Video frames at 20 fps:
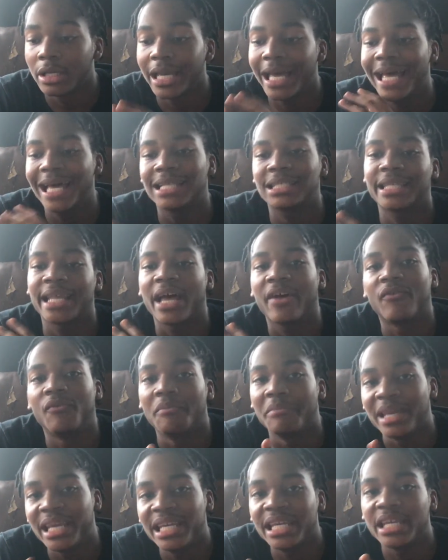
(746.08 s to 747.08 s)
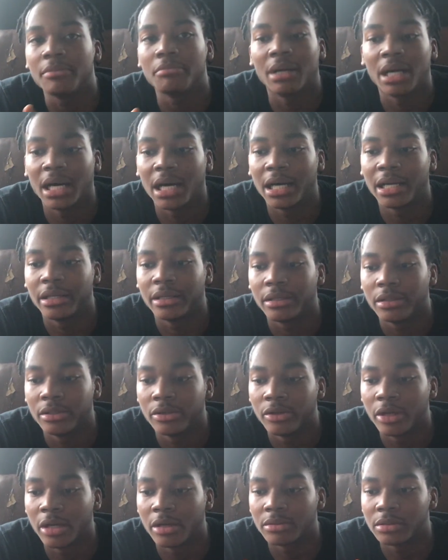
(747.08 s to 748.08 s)
it has to have meaning behind it.
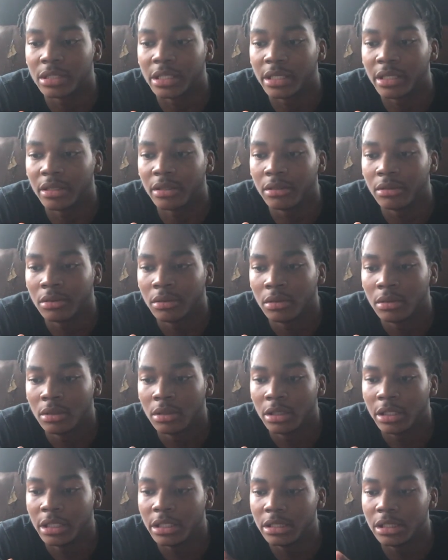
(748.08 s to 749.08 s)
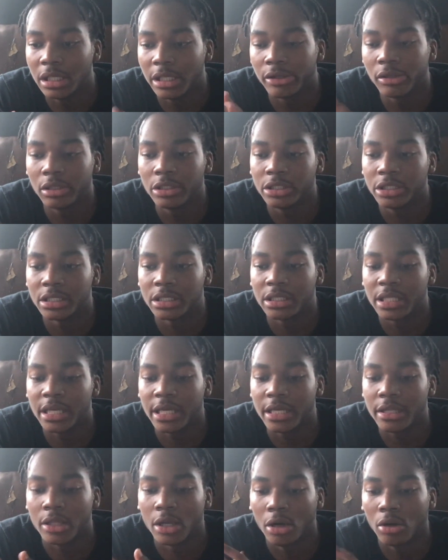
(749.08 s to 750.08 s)
You know what I'm saying? He literally just said
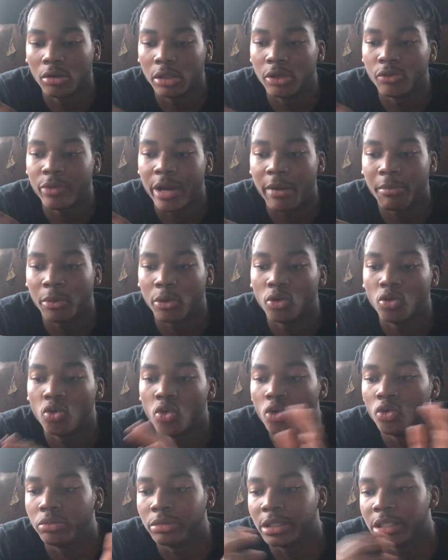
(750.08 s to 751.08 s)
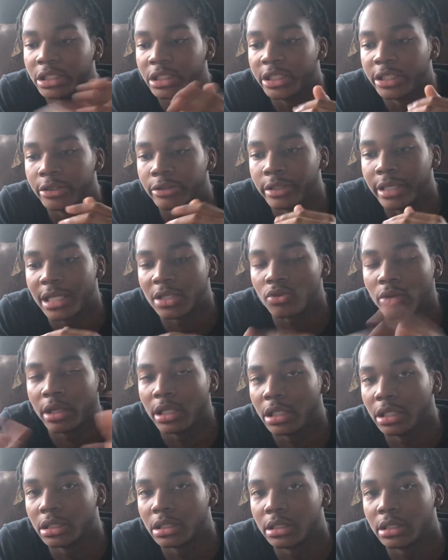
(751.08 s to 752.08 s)
he's the only rapper who hooped this year. That's why he
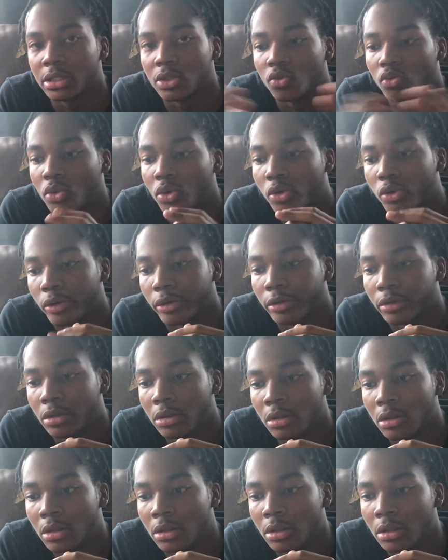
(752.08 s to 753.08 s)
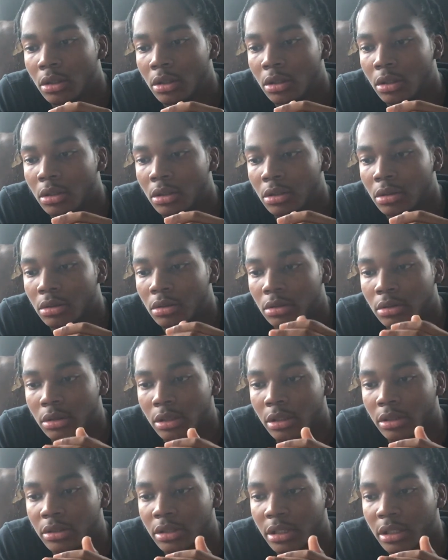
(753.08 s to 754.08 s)
gets this award. You
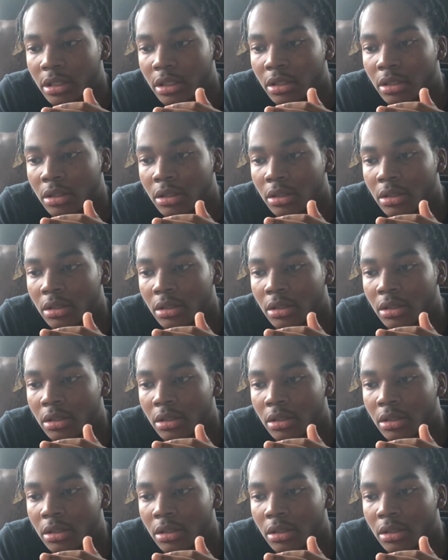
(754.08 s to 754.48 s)
know what I'm saying?